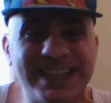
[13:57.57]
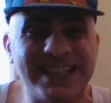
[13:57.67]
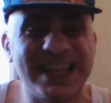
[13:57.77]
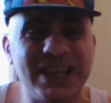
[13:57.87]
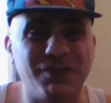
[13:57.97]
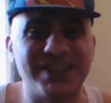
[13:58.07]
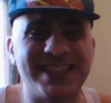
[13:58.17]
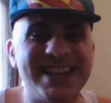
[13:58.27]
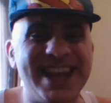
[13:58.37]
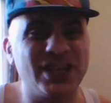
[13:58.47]
scene of
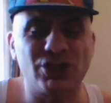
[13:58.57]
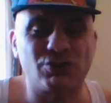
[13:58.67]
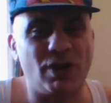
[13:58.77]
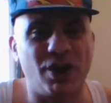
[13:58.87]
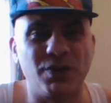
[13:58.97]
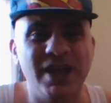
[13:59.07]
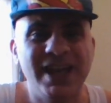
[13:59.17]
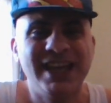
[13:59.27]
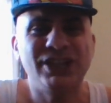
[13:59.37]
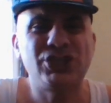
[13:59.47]
Sinestro.
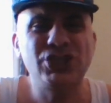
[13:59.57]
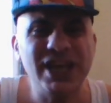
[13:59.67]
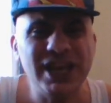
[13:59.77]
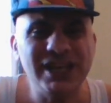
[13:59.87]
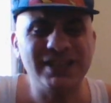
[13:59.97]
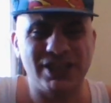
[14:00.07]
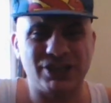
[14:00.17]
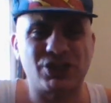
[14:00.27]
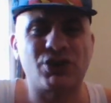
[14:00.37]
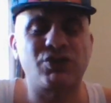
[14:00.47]

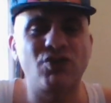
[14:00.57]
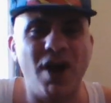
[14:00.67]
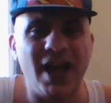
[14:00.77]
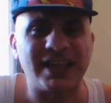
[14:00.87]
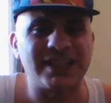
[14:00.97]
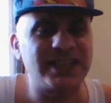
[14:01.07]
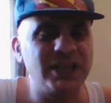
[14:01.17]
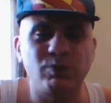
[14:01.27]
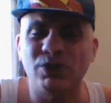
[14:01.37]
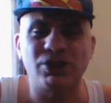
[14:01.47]
Jesus Christ,
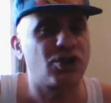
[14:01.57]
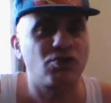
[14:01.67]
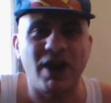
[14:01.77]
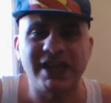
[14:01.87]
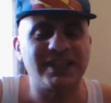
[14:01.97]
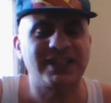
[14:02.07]
this was a great